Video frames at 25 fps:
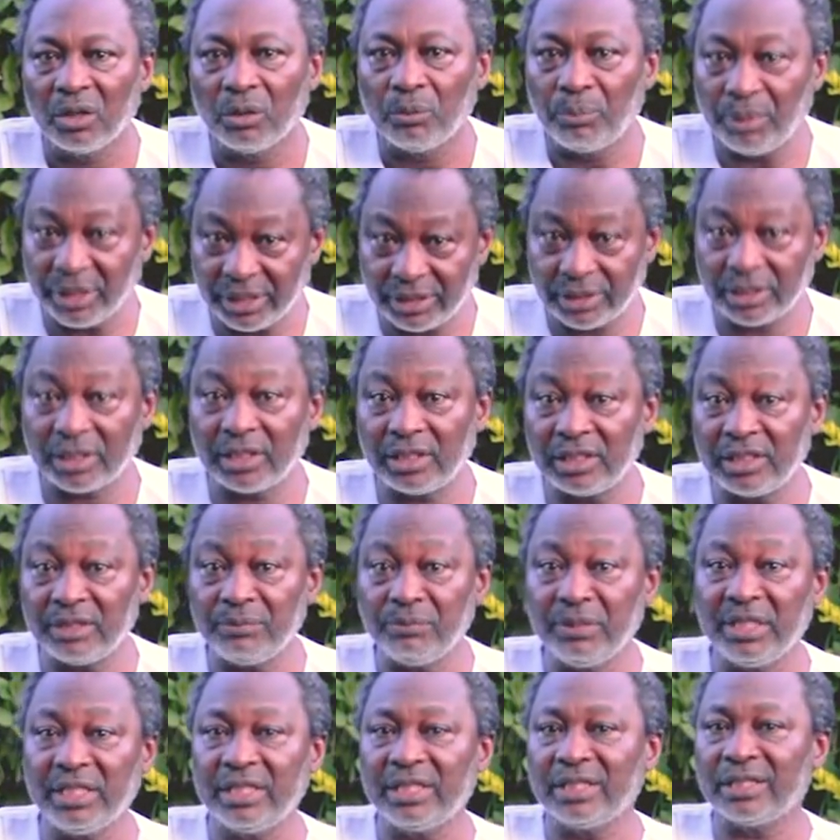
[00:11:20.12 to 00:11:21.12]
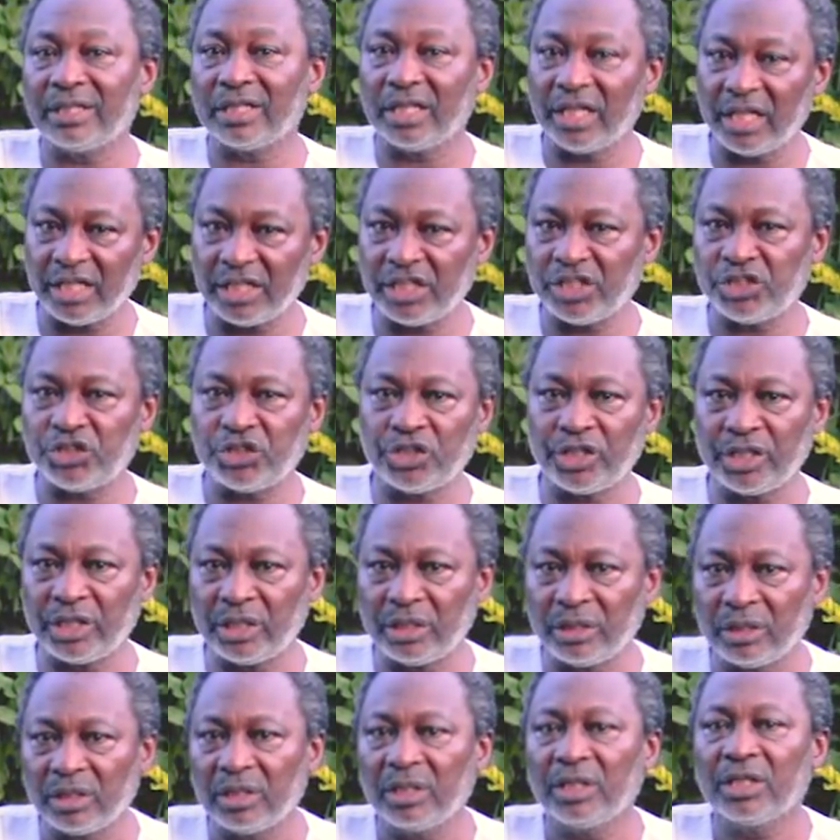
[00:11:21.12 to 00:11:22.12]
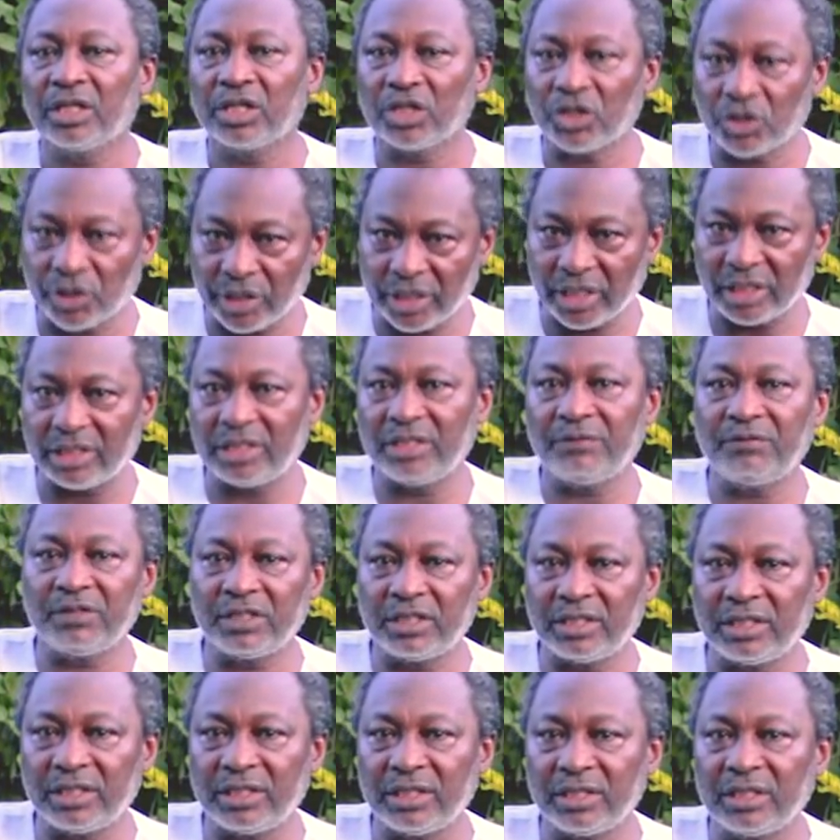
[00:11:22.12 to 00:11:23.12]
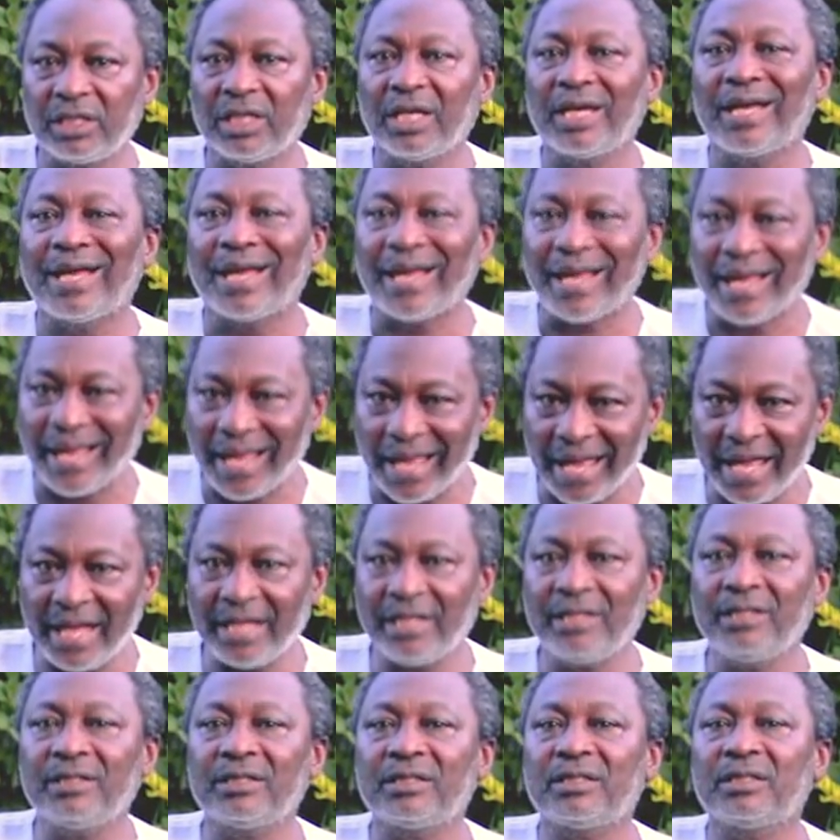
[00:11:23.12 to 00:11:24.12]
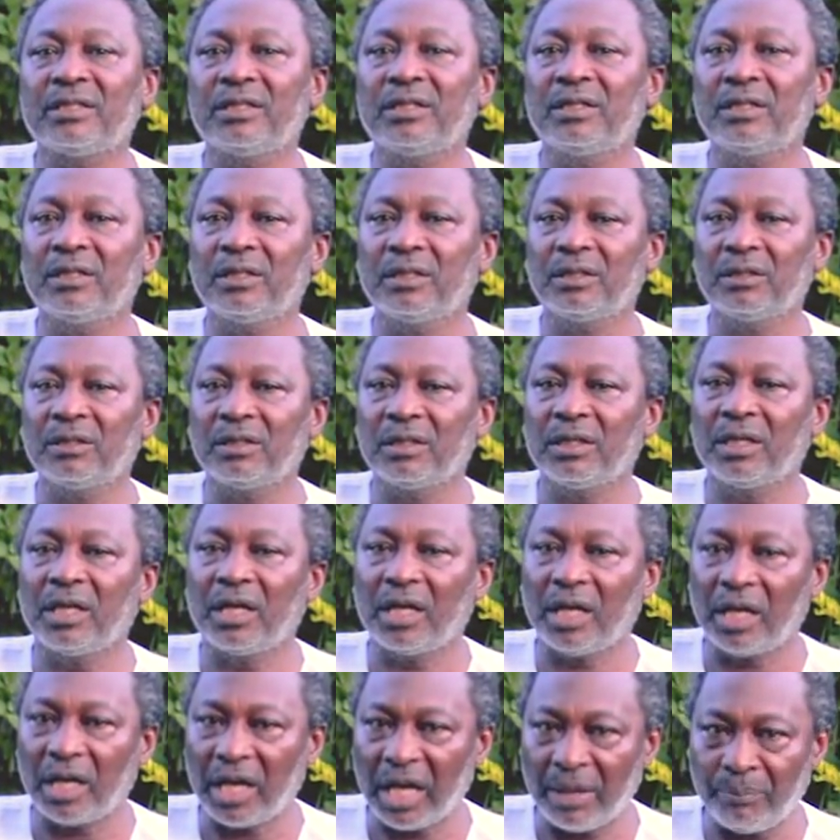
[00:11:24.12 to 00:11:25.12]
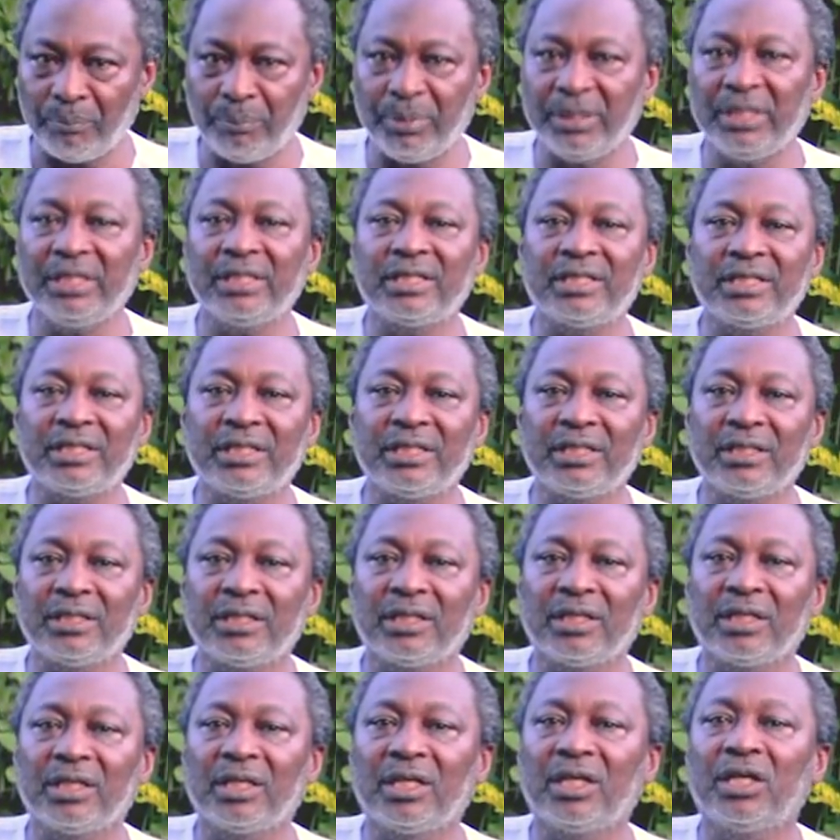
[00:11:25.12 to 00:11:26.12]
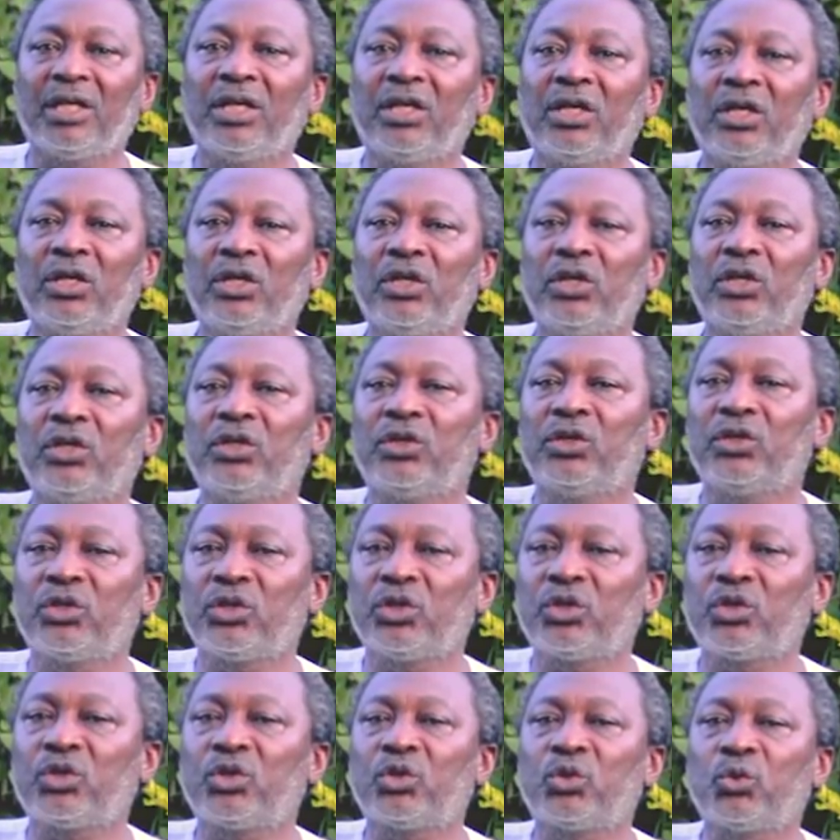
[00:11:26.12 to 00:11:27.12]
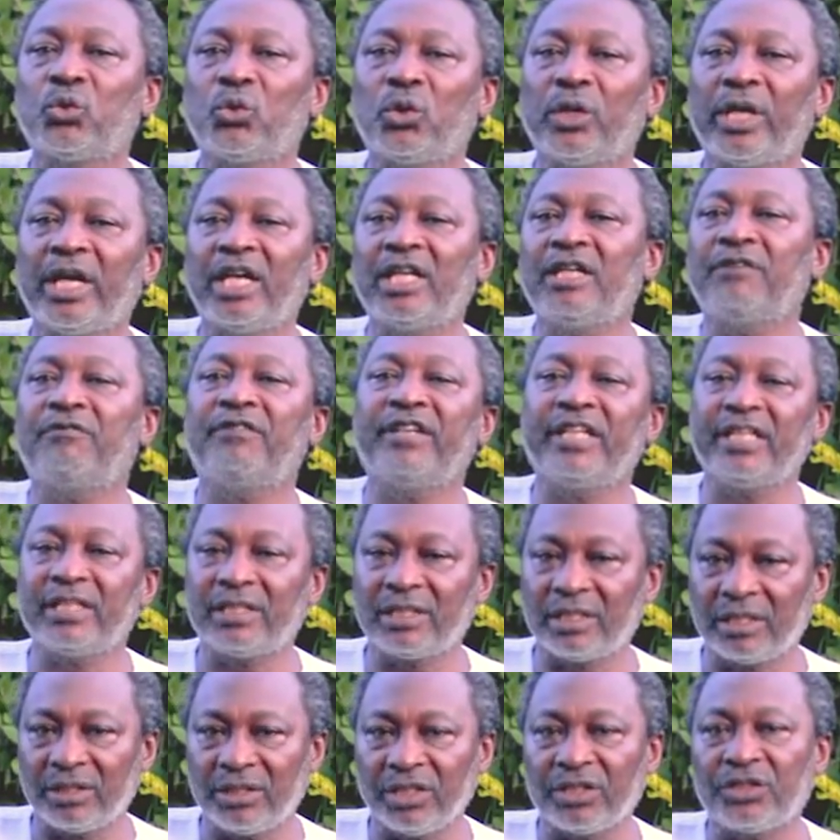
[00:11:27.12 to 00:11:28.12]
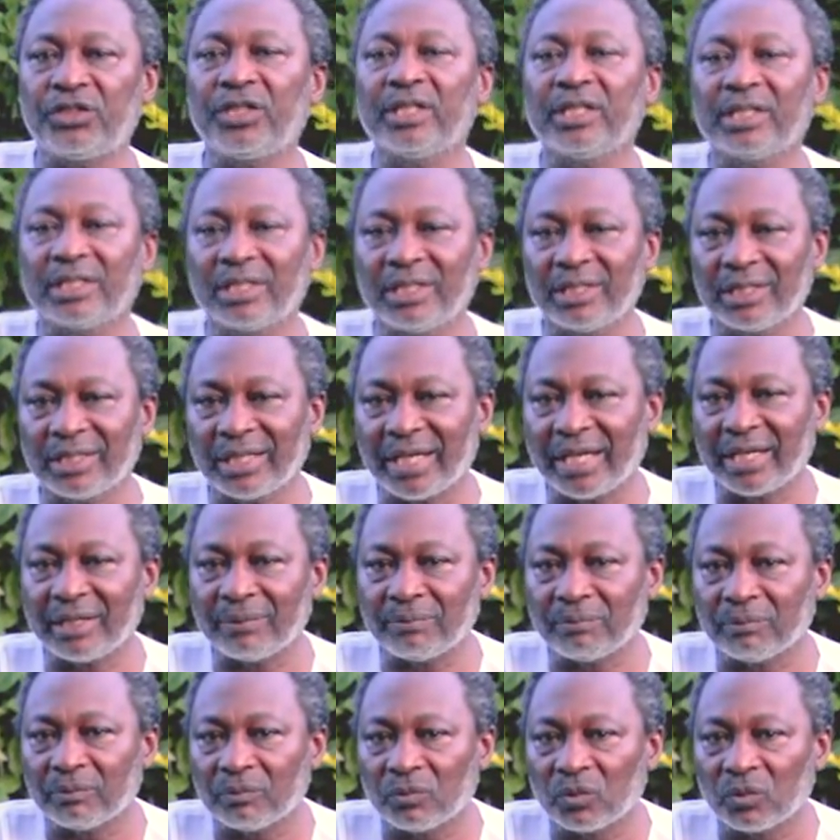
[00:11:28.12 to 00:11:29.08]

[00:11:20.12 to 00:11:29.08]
basically meaning energy, creativity, and ability to elevate the thinking game.